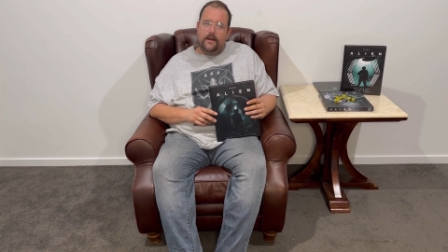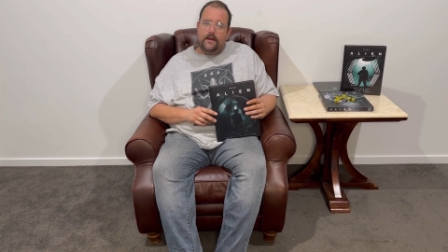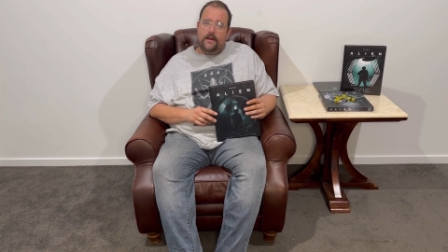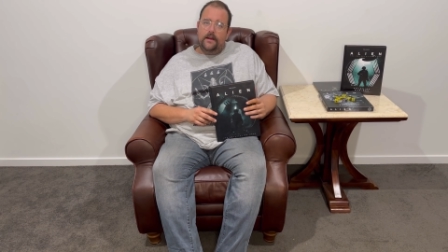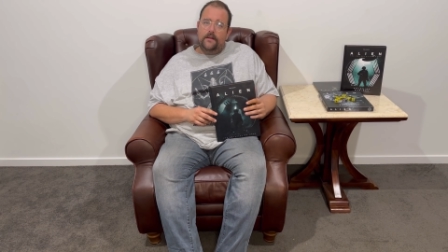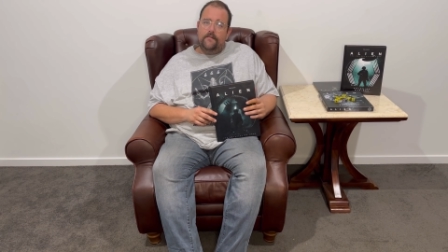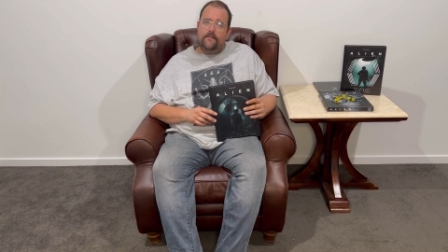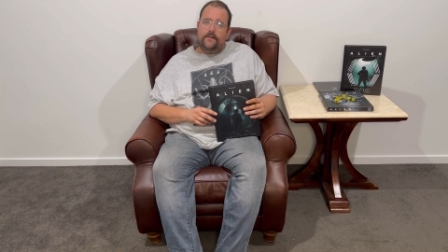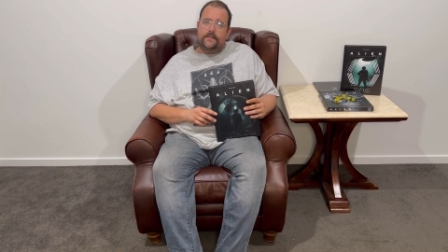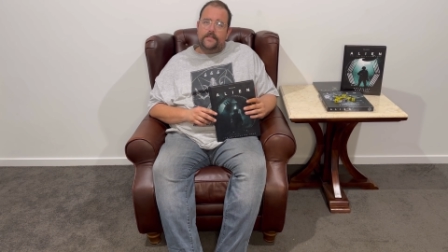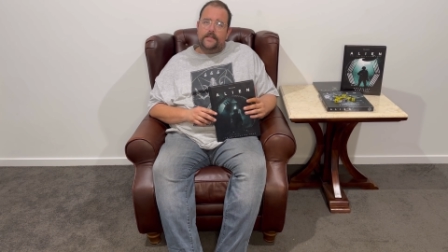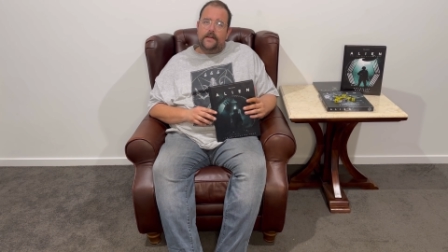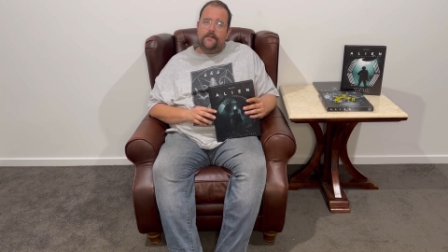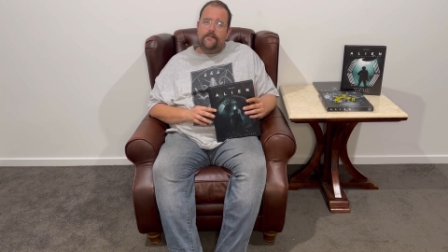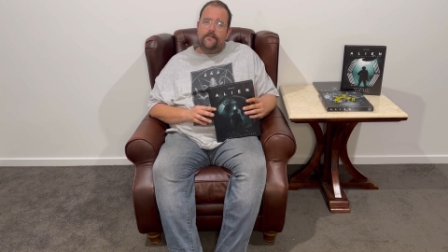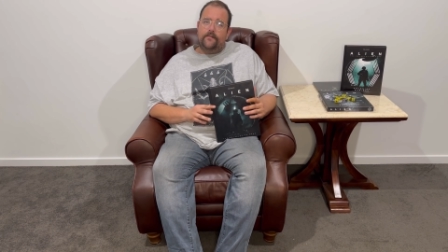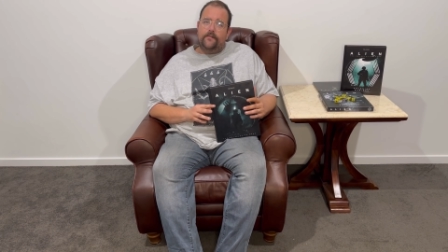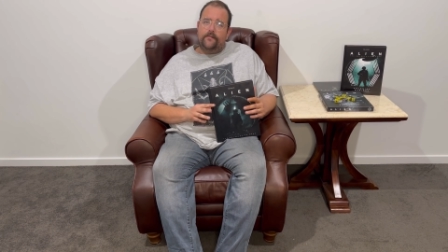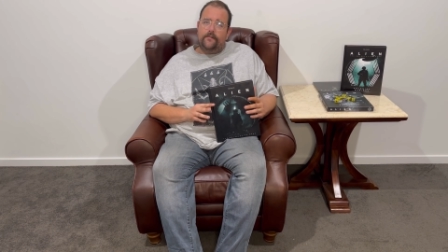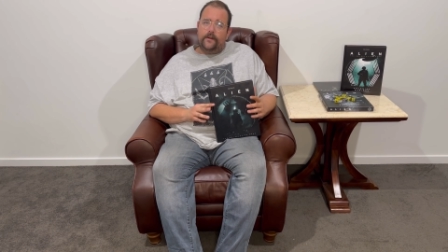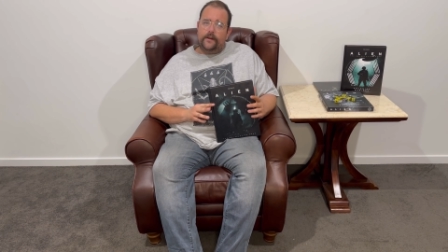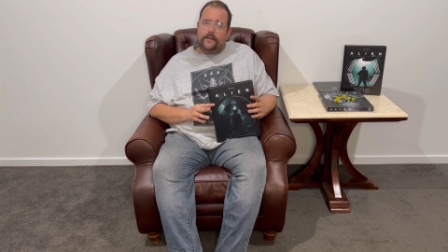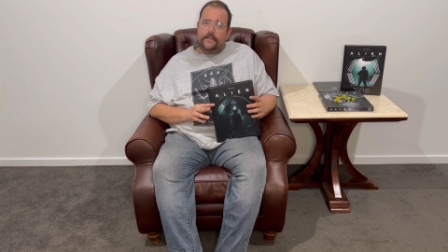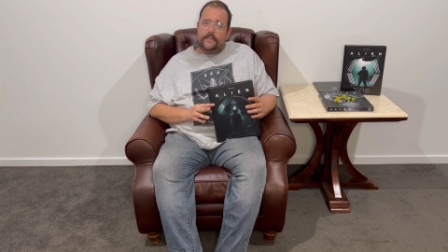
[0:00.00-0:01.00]
there's enough
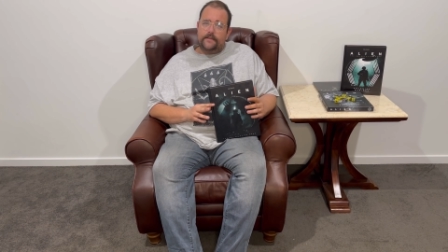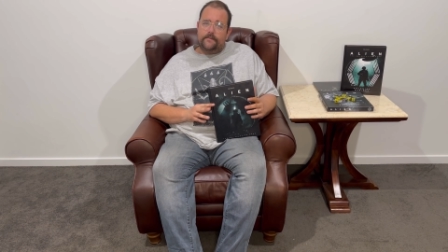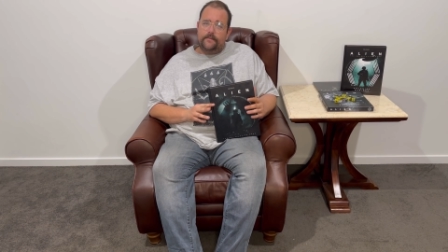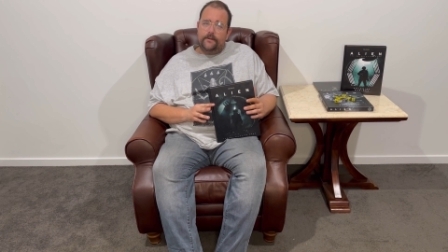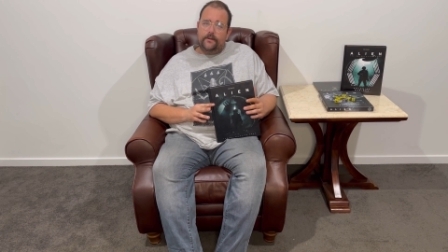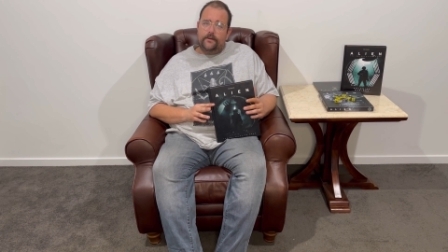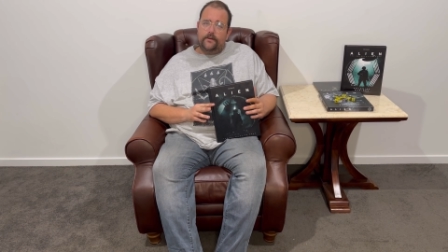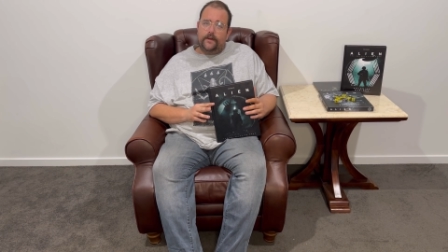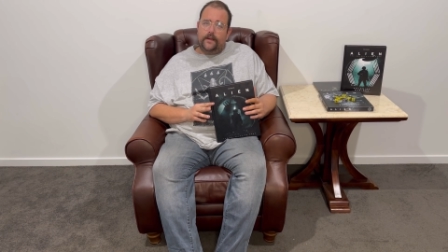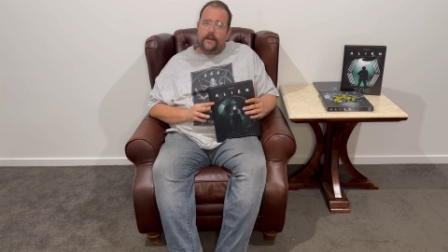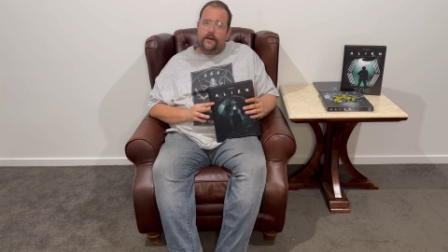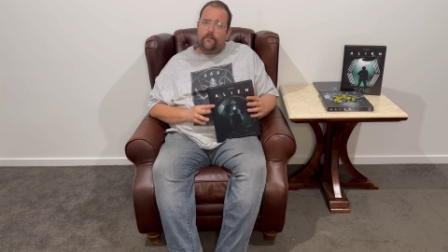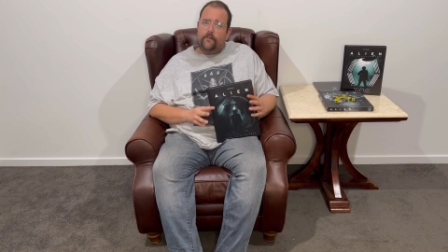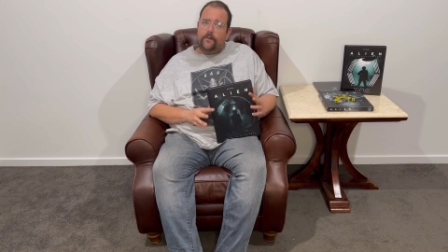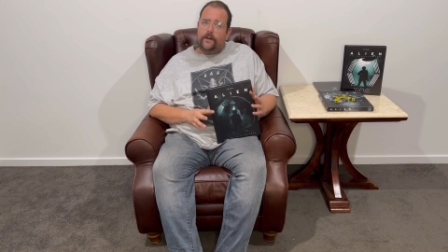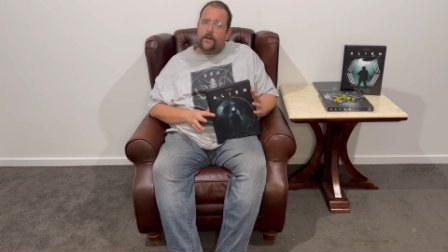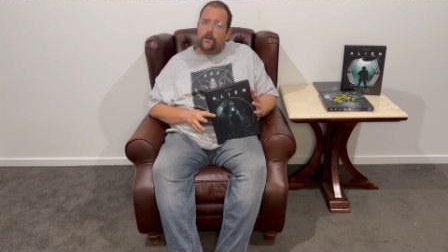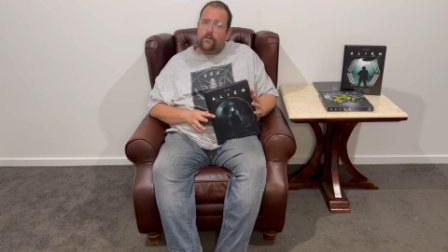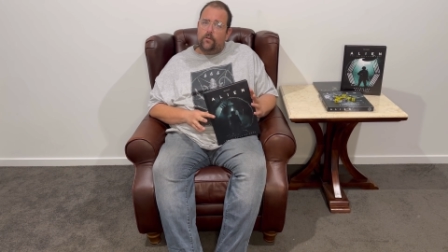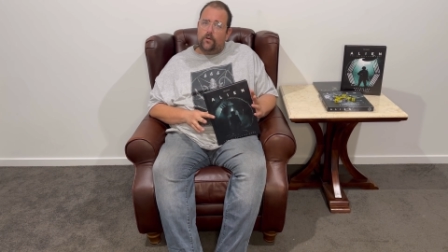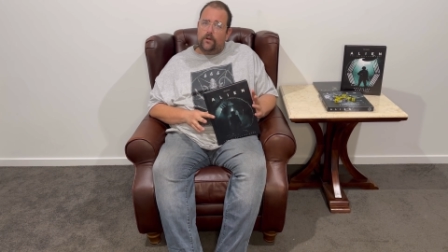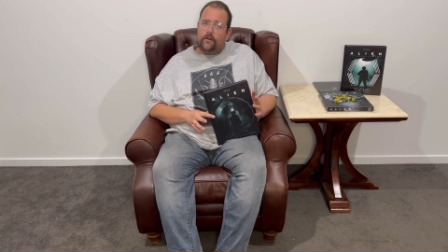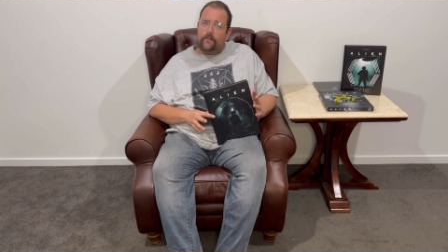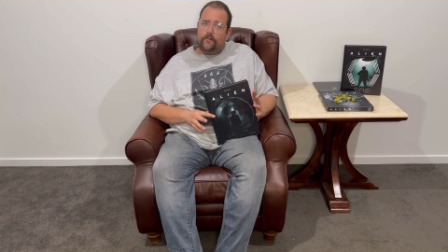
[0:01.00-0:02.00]
flexibility and
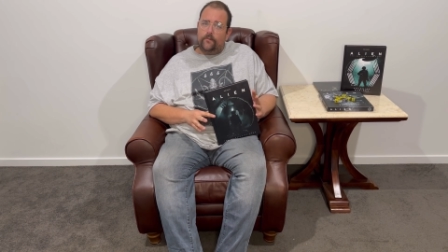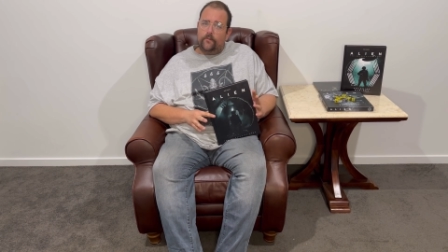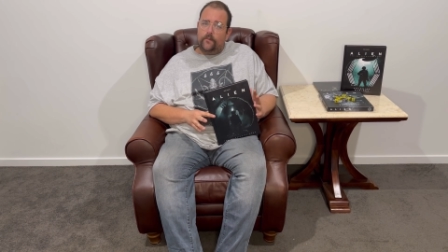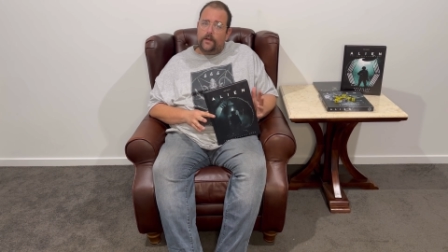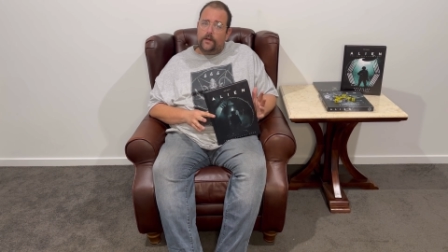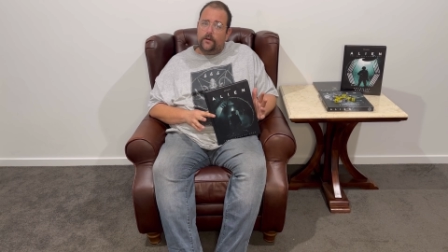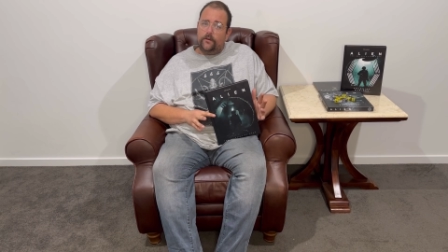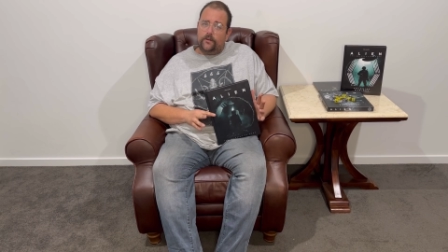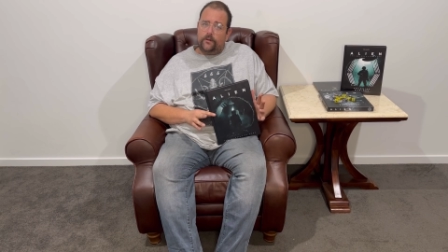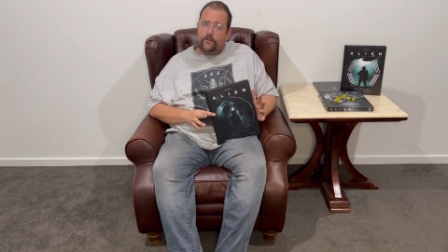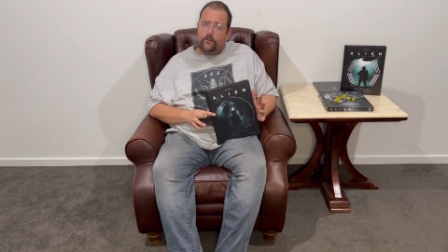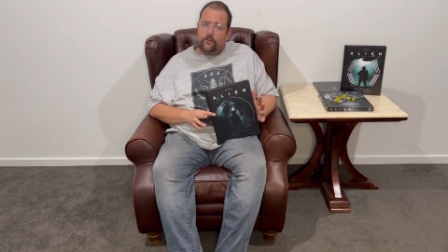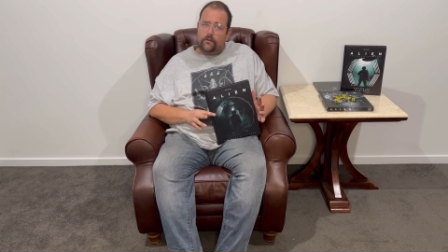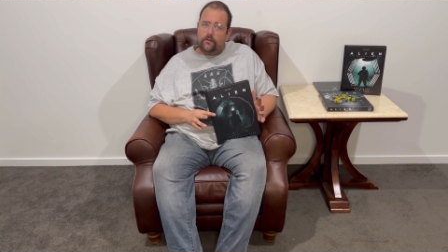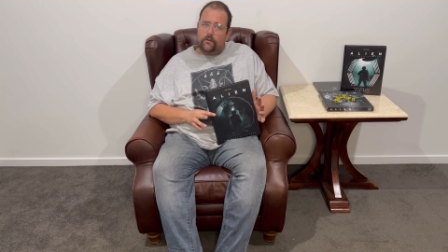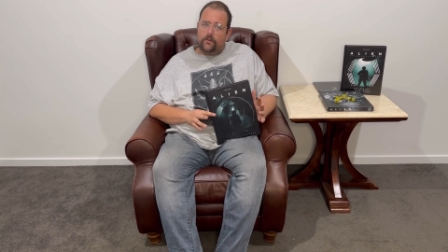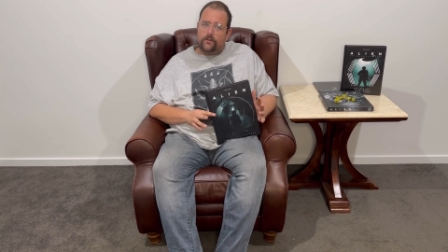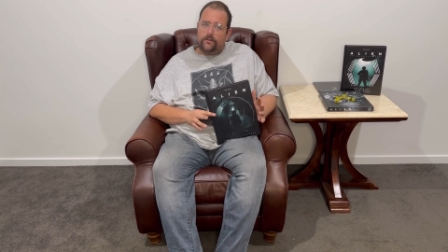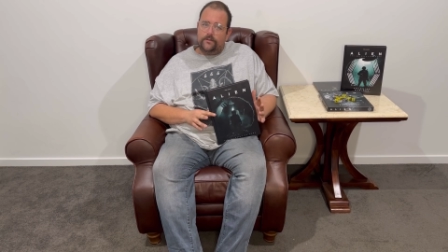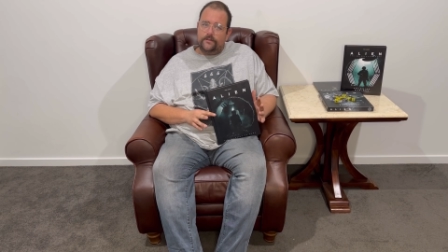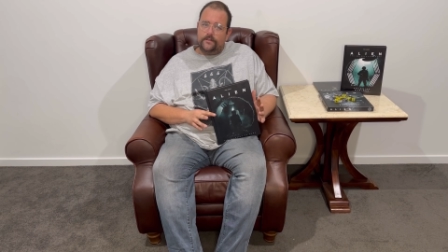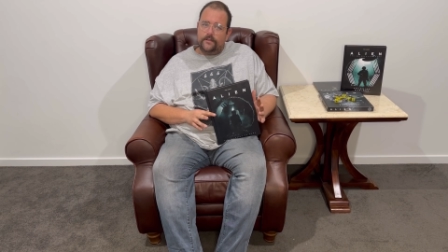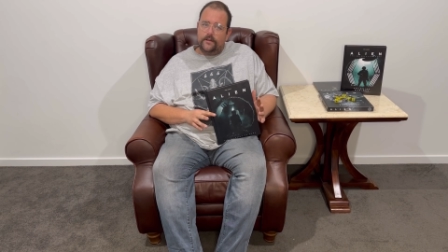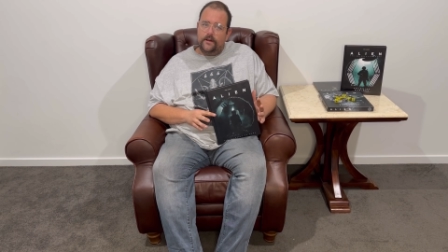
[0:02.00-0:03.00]
wiggle in the
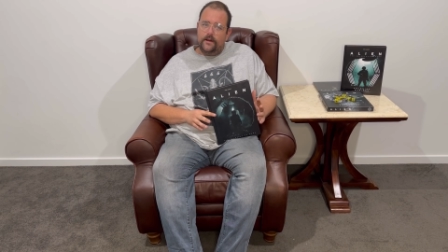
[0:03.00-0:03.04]
rules